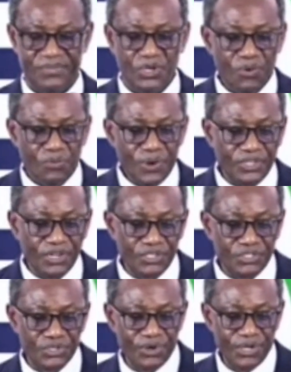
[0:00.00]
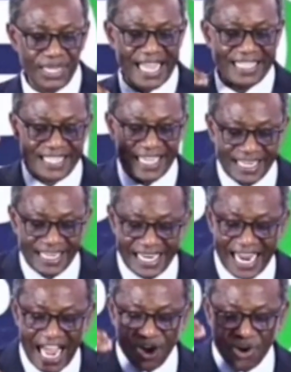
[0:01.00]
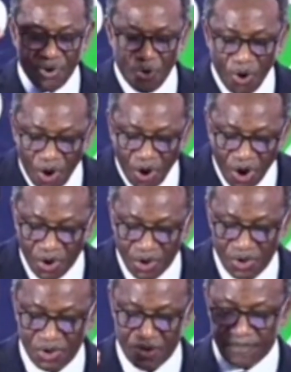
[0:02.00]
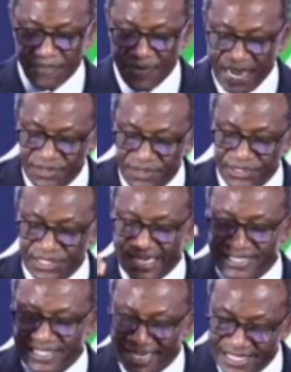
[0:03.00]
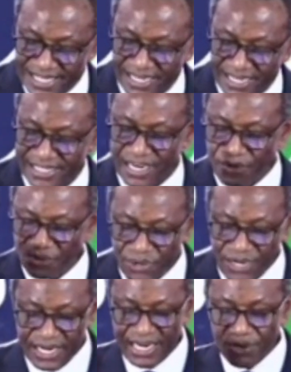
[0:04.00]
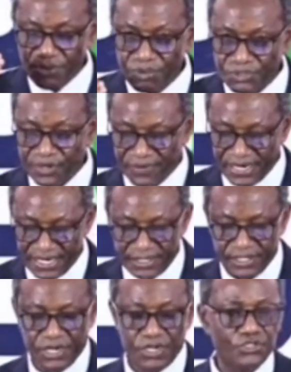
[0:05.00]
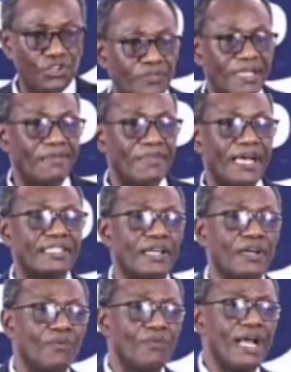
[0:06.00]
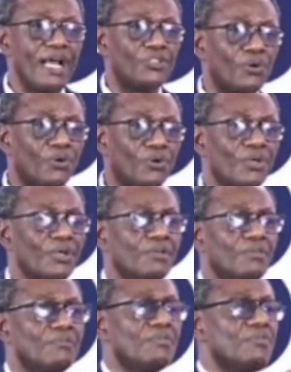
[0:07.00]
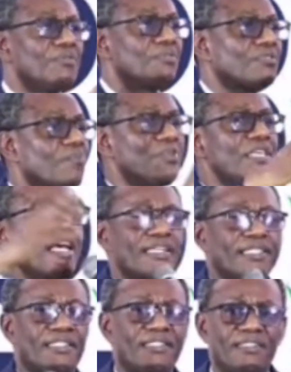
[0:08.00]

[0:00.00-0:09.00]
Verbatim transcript: which also engendered our core values and church culture, including the rules of conduct. So, observe that we are told some years